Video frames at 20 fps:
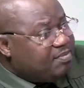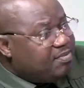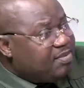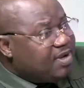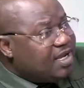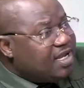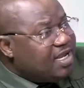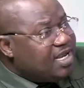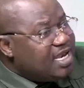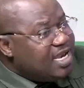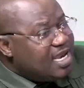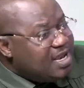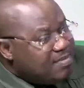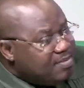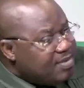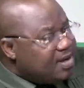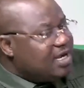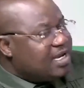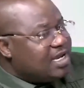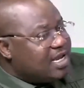Me
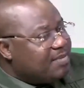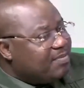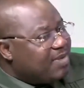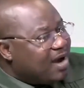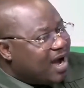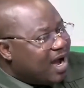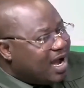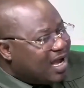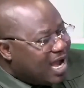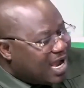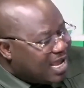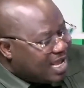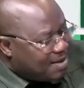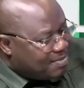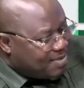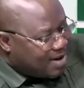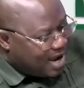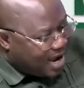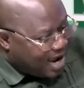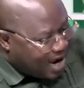nim dieba. I
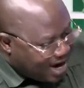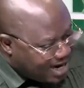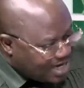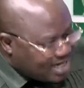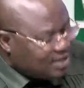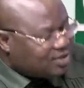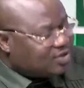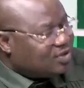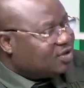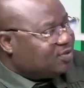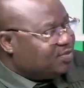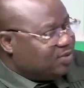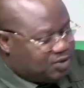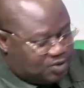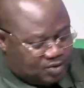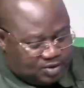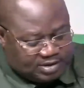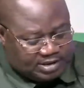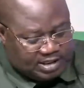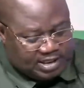am highly
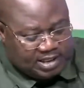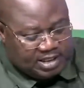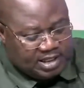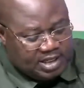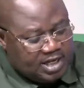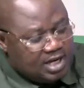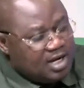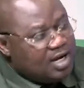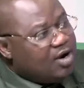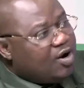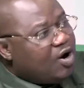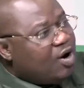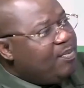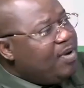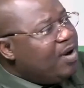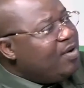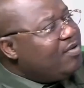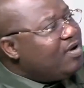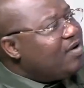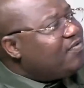suspicious.
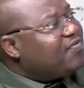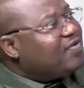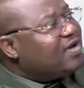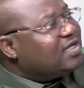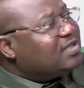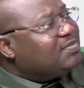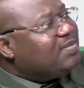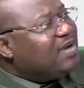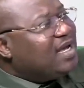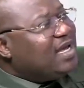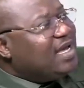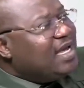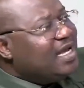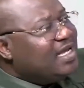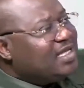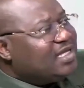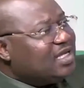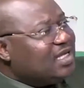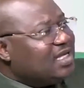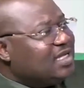Obe reference be
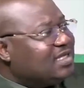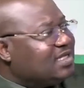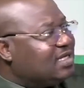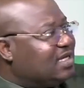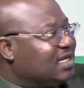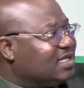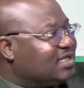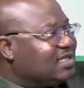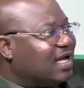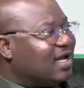8 incidents.